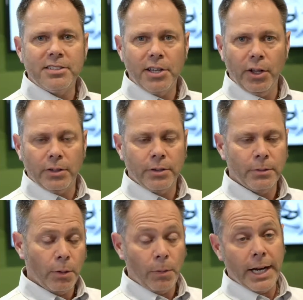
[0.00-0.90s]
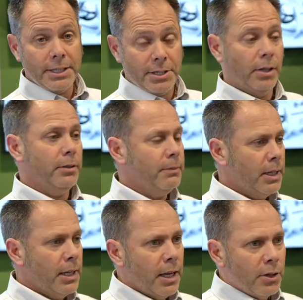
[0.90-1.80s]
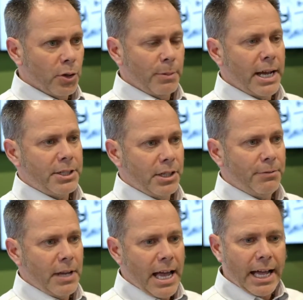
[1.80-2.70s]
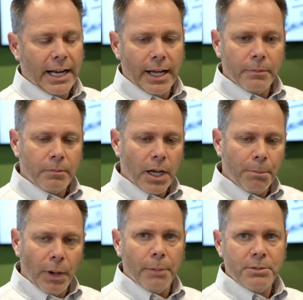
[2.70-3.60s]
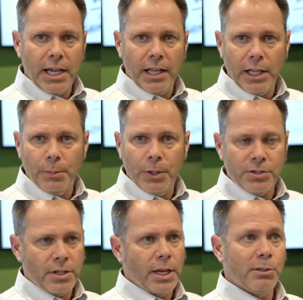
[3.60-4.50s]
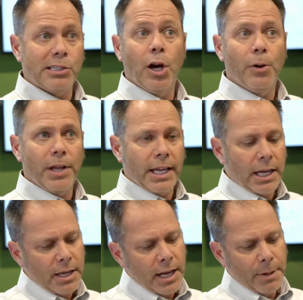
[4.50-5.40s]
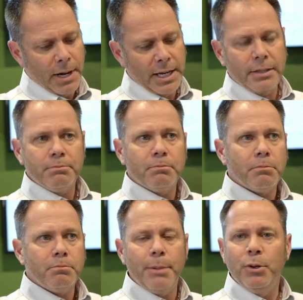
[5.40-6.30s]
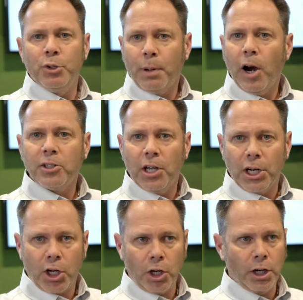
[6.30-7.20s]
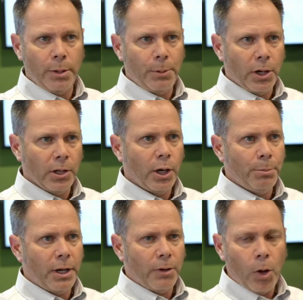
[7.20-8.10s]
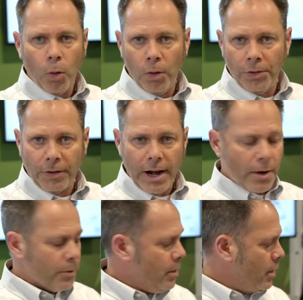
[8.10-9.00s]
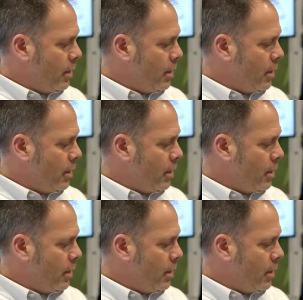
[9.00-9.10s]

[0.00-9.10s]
tilt. Well, why tilt? So imagine if you had a bobtail and it was loading and maybe it was parked on a curb or a little bit of a hole in the ground.